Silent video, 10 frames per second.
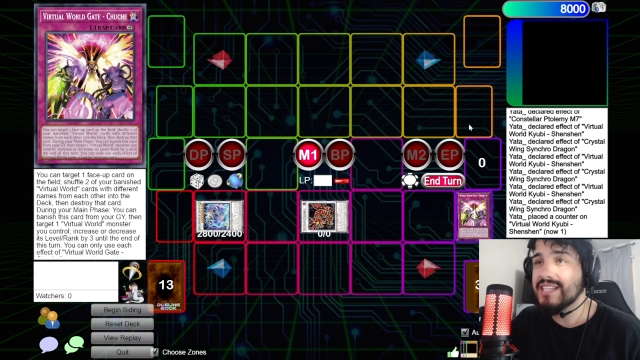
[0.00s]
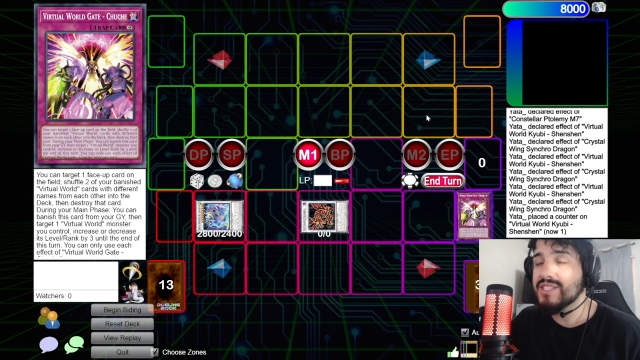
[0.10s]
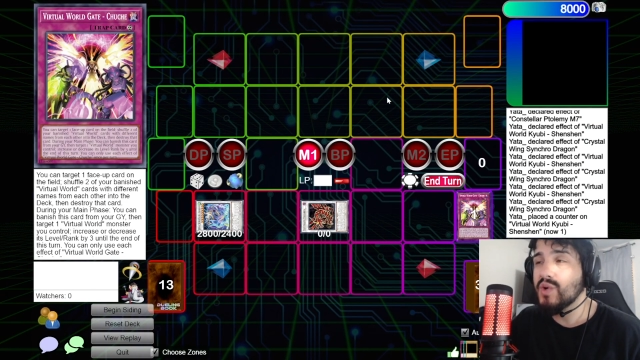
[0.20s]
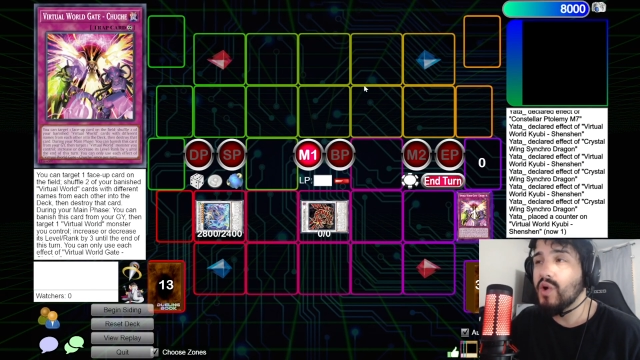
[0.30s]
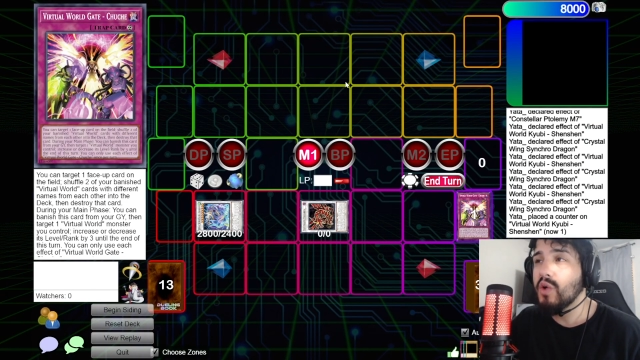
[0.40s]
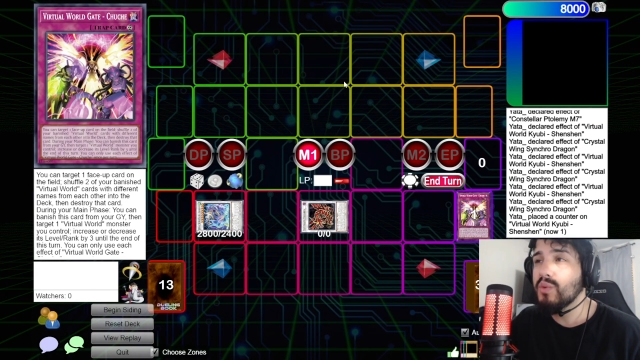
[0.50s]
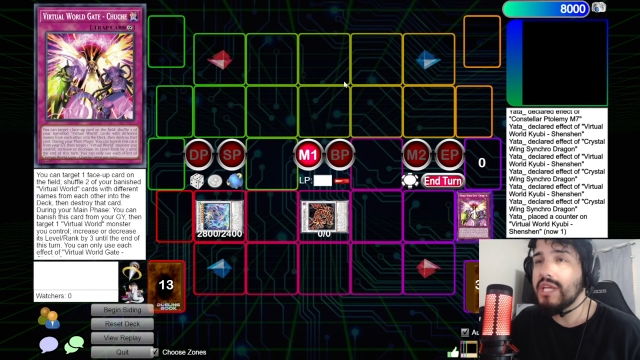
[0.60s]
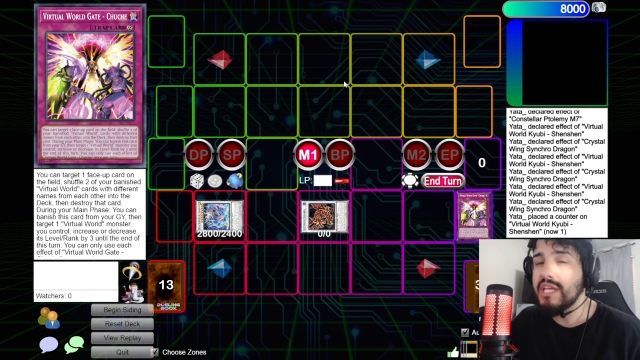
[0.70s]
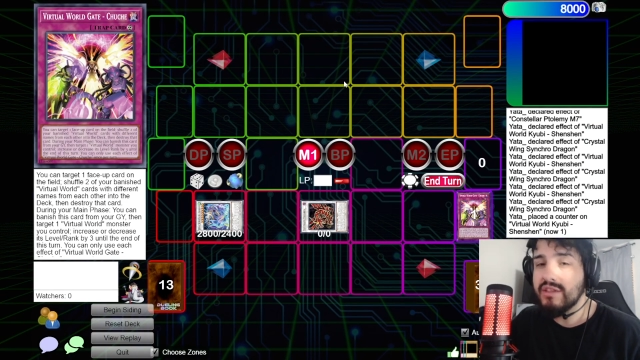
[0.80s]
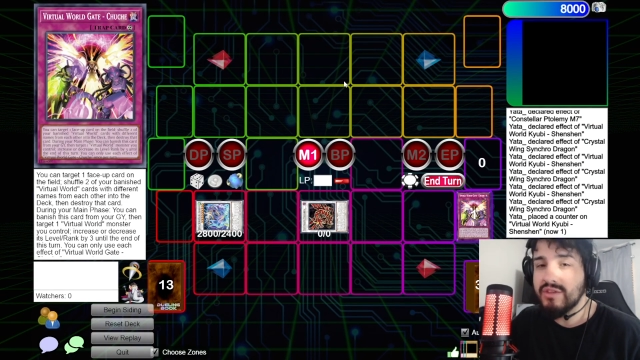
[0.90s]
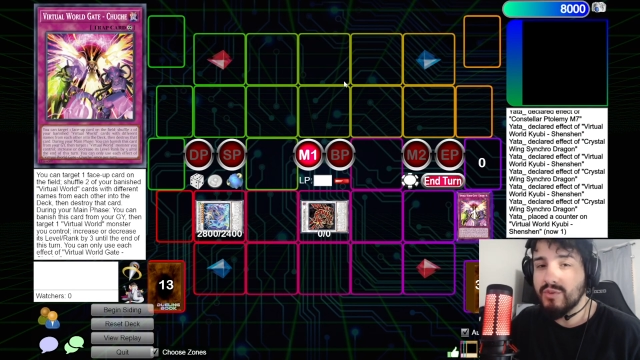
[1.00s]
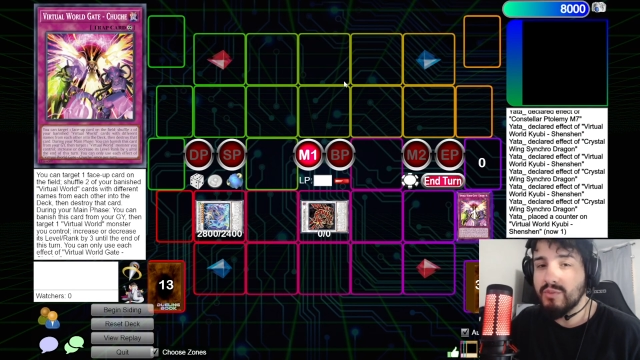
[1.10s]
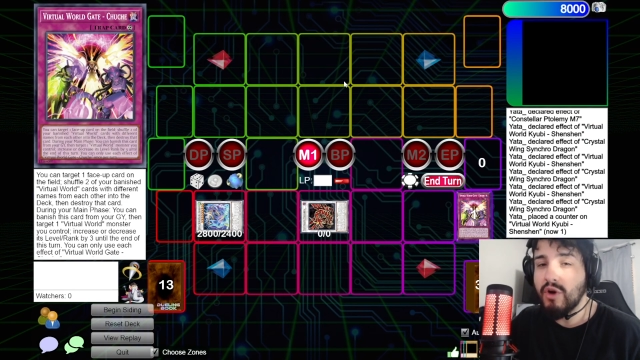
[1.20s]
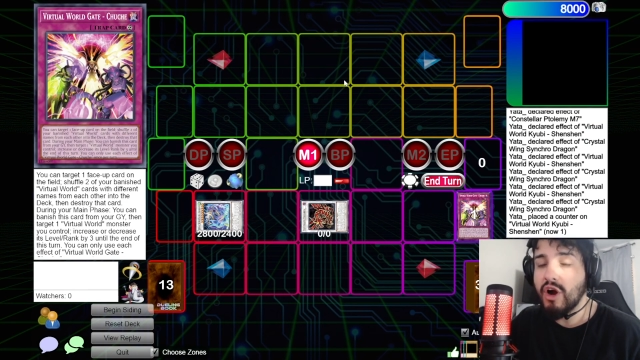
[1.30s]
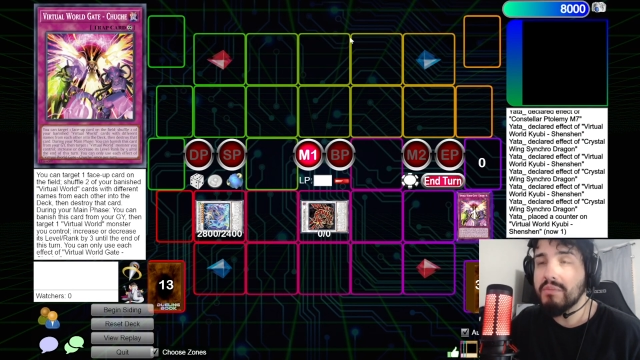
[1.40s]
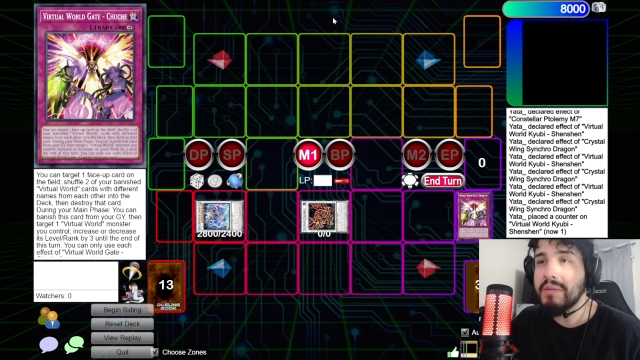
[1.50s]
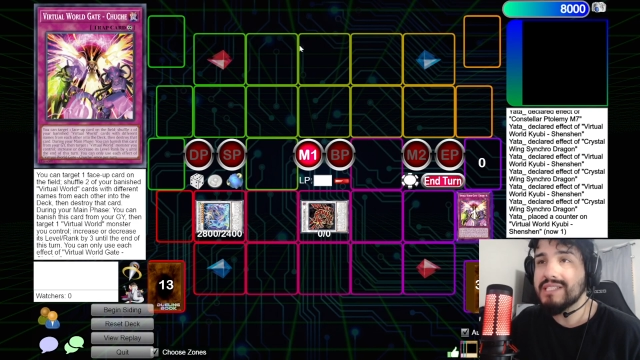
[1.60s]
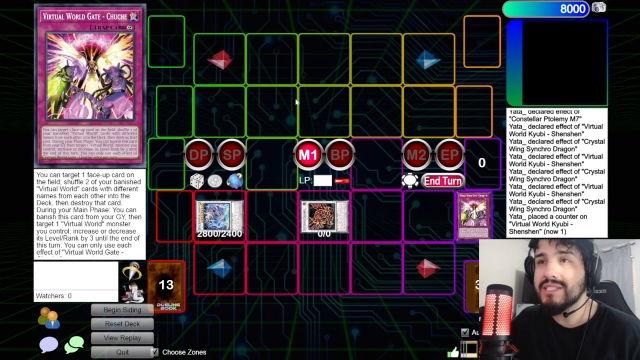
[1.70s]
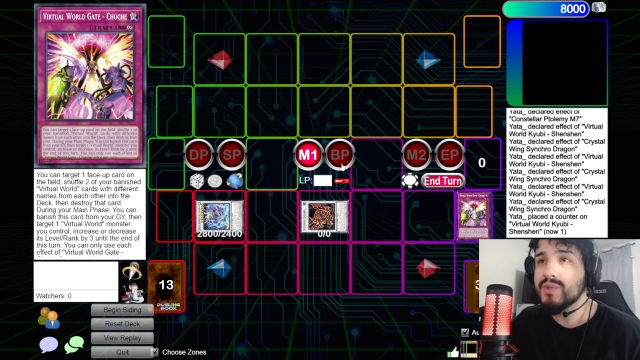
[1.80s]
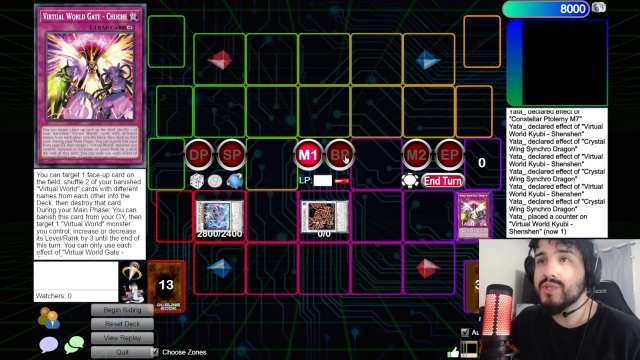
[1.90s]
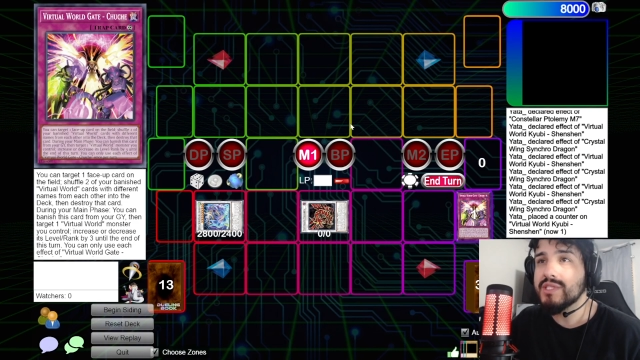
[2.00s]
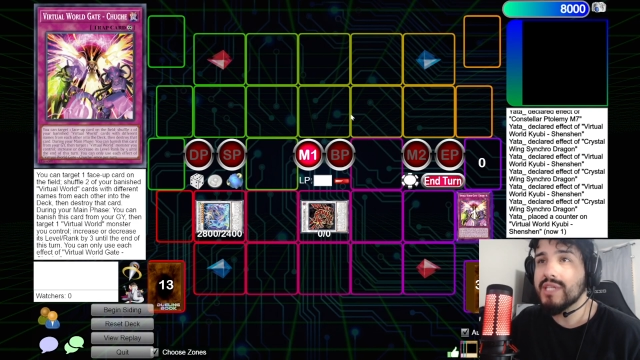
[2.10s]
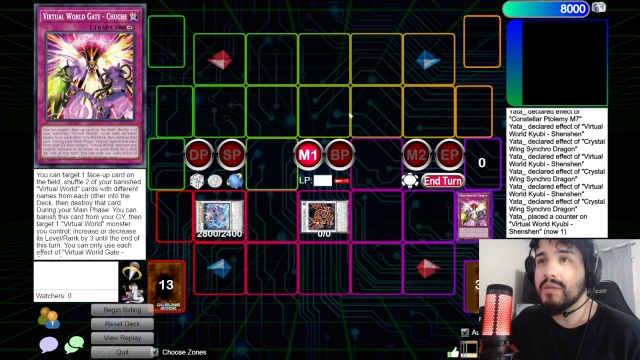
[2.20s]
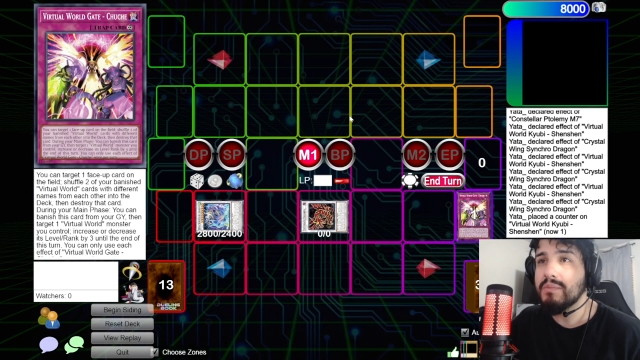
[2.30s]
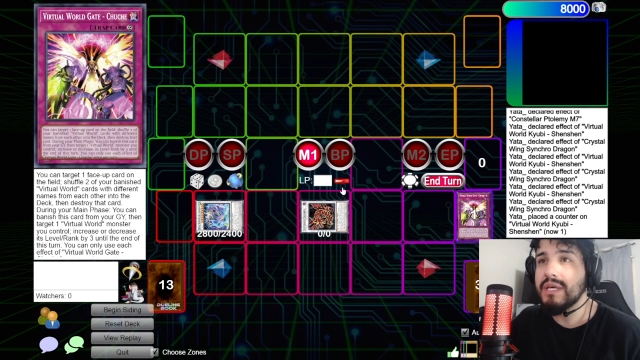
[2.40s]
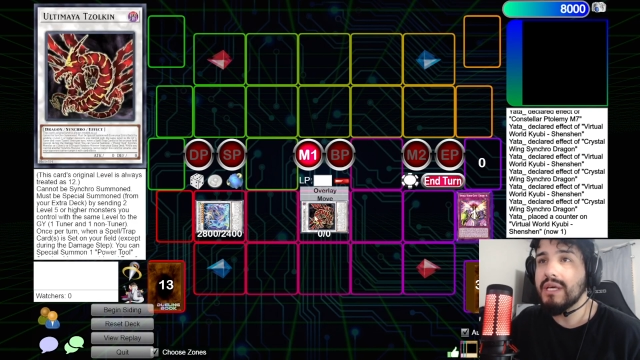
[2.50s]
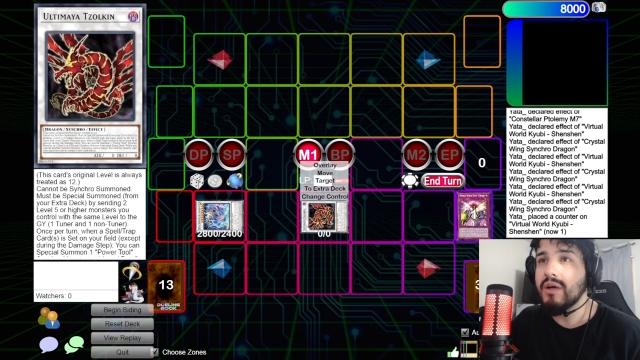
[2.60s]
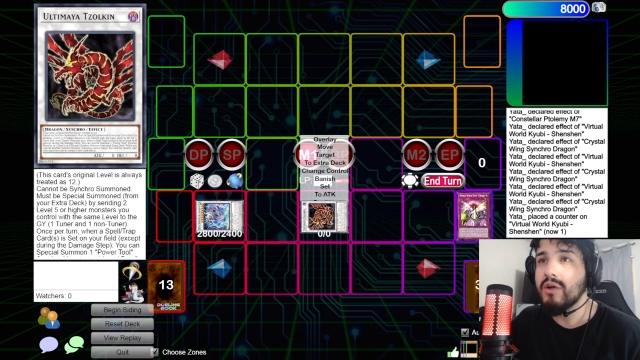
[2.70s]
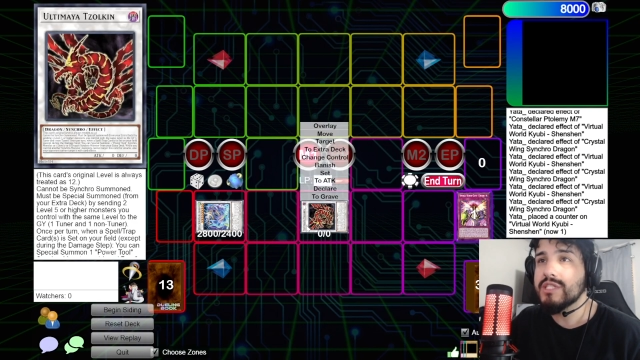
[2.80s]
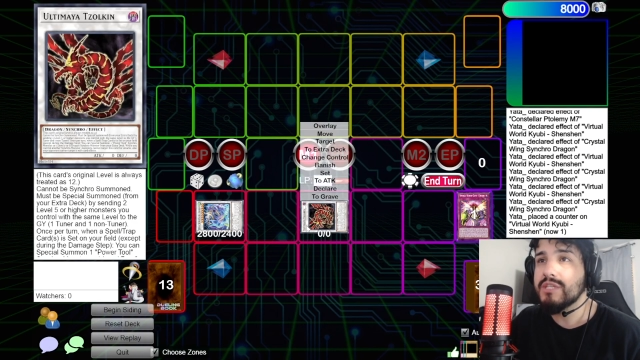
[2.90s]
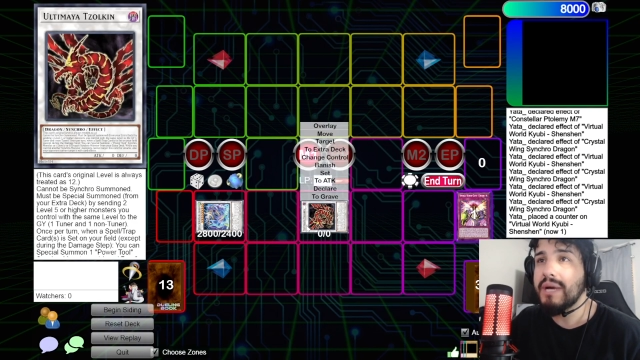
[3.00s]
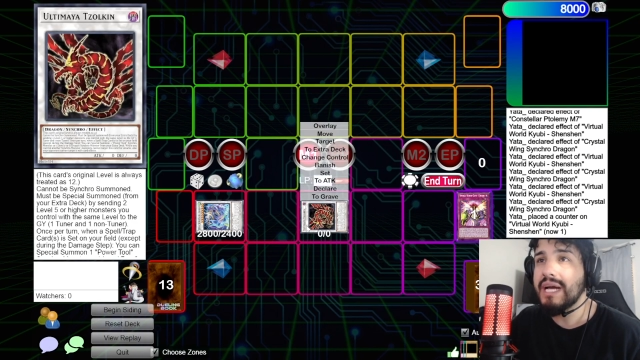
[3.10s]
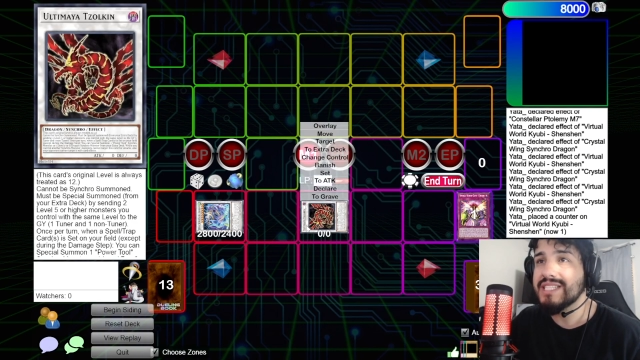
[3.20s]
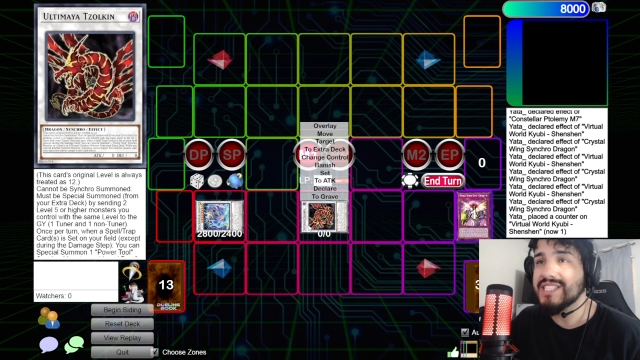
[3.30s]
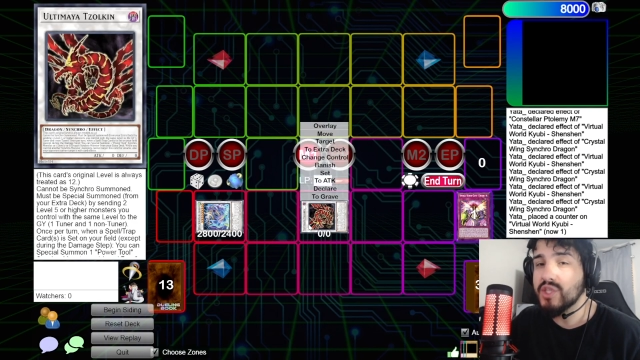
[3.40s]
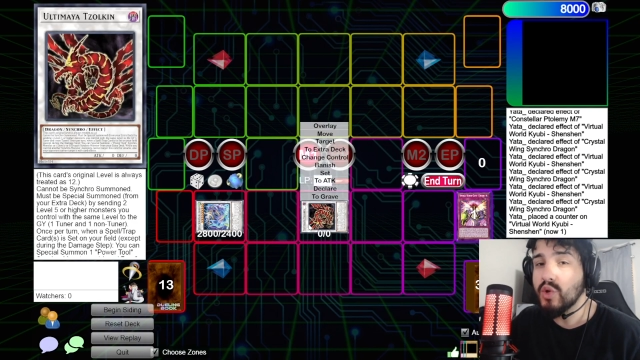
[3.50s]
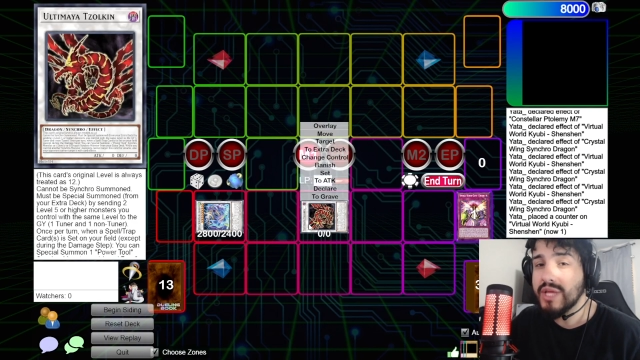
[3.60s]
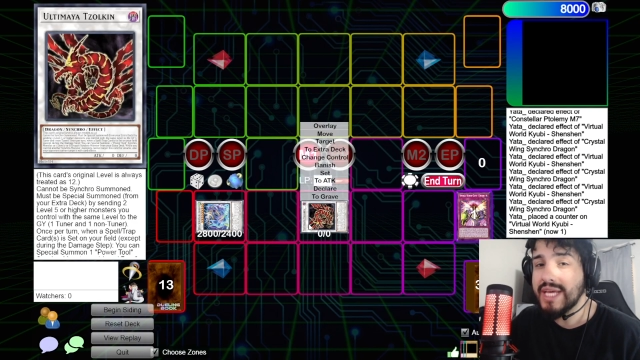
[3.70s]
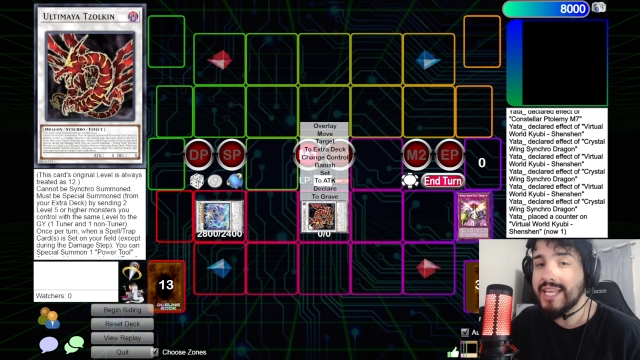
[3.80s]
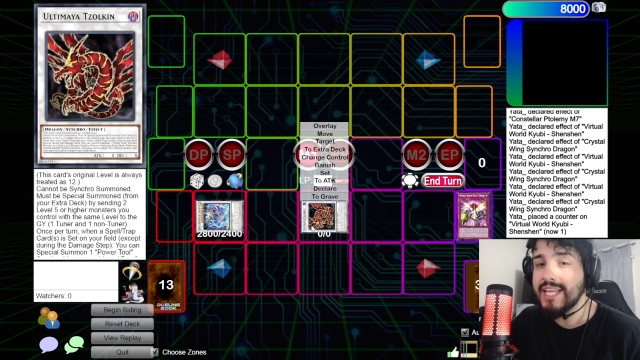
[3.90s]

So all we need to hard make Zeus is gonna be Ultimaya Zolkin